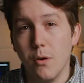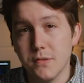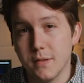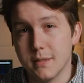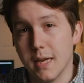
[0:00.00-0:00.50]

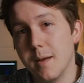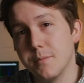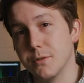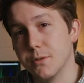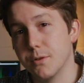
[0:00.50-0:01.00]
Most of the
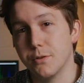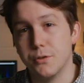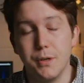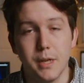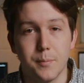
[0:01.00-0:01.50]
times you're
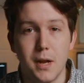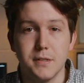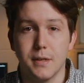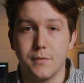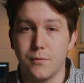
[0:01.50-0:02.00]
shooting a
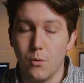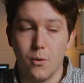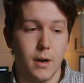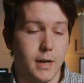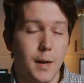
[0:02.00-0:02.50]
project
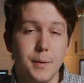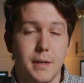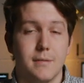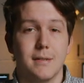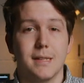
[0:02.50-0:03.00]
for a
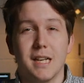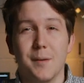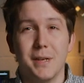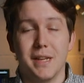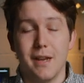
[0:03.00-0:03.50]
company, and the
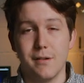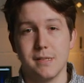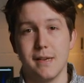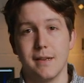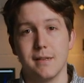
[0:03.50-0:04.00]
company
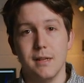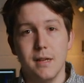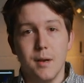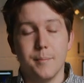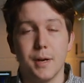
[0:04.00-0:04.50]
carries that.
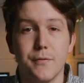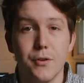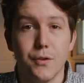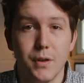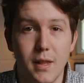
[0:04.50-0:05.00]
But if
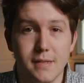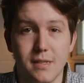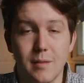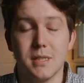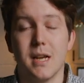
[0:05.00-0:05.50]
you're a freelance
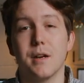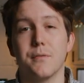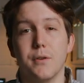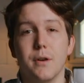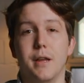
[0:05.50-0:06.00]

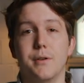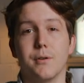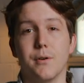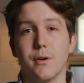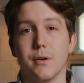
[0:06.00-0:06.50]
cinematographer and
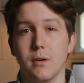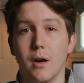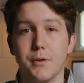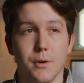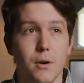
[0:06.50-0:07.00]
you're
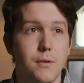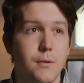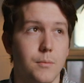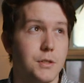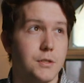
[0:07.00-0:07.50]
on your own,
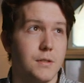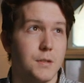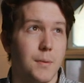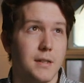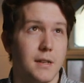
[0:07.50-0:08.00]
which
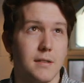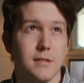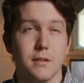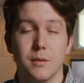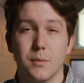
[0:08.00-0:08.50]
this project
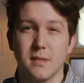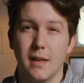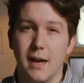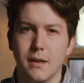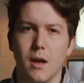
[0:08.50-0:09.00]
necessarily was
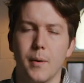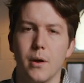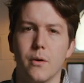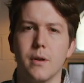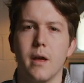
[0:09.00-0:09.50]
not on my
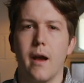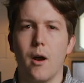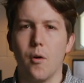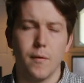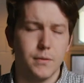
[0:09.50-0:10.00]
own,
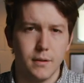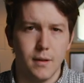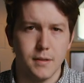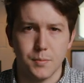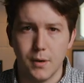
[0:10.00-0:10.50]
however, I've done
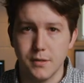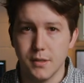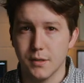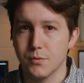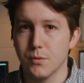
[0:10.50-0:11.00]
lots of
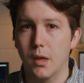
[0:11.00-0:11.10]
projects,